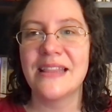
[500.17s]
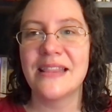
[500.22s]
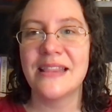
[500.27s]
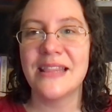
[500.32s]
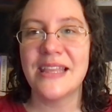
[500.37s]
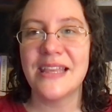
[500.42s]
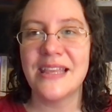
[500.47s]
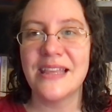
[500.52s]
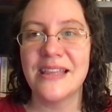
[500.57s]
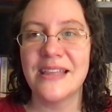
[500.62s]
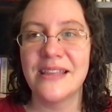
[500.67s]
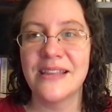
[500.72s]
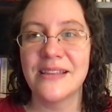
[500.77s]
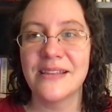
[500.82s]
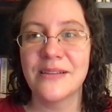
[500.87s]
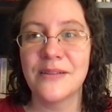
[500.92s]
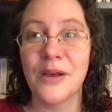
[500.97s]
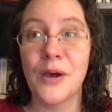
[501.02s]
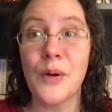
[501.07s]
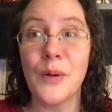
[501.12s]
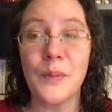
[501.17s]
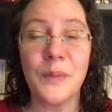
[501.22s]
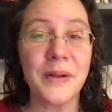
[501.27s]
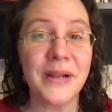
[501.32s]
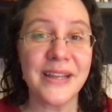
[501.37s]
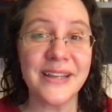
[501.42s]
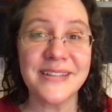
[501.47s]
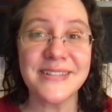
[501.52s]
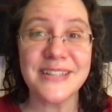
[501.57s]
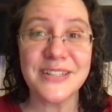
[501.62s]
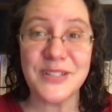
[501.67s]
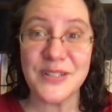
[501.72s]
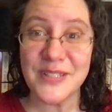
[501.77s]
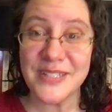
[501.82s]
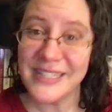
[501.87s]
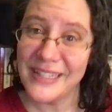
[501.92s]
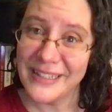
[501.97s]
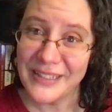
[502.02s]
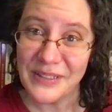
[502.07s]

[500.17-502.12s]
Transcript: The oh, but I guess I should tell